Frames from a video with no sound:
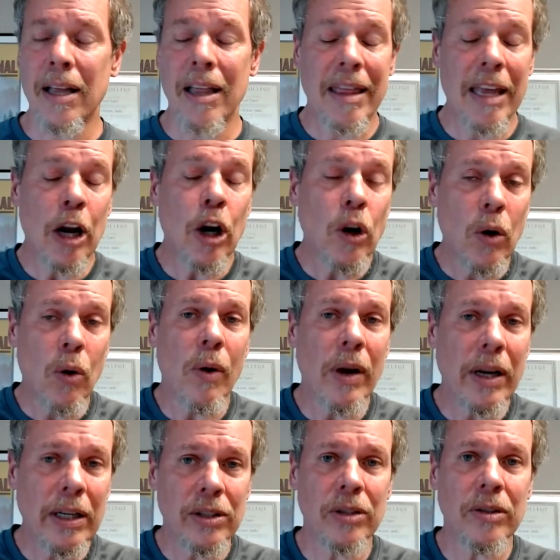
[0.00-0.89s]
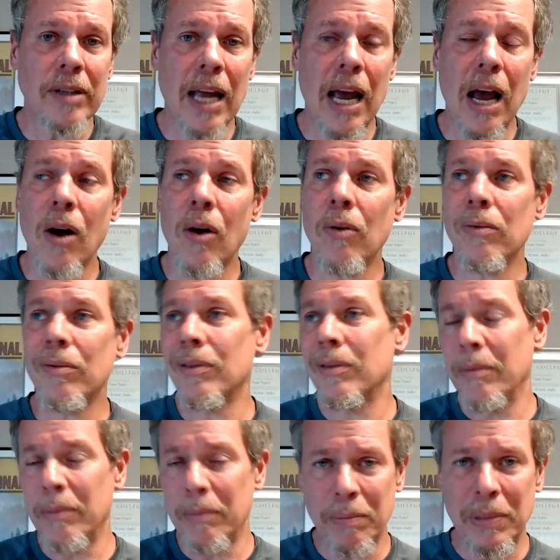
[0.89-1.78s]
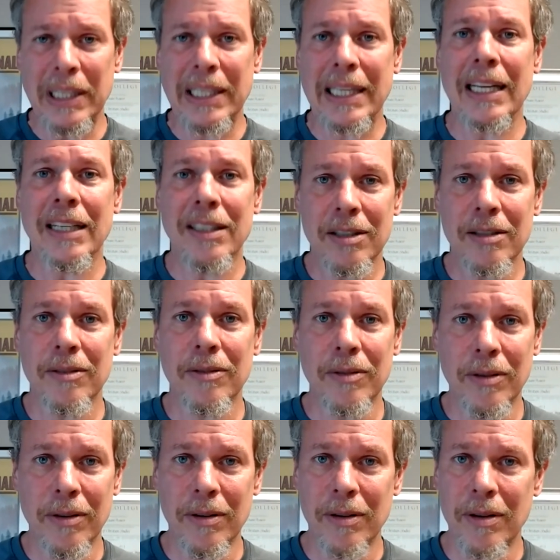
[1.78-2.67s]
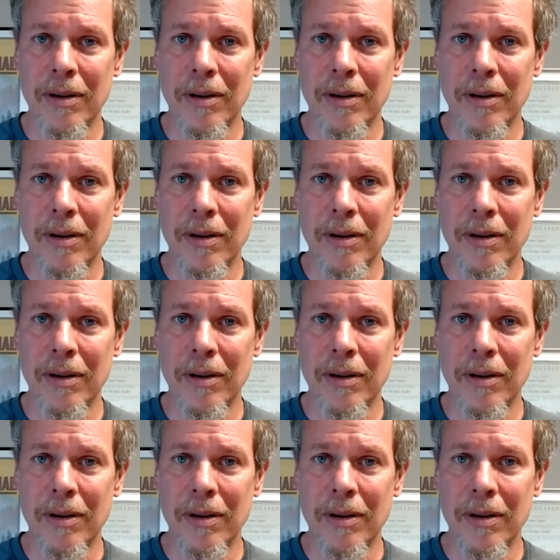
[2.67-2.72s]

they're going to now begin to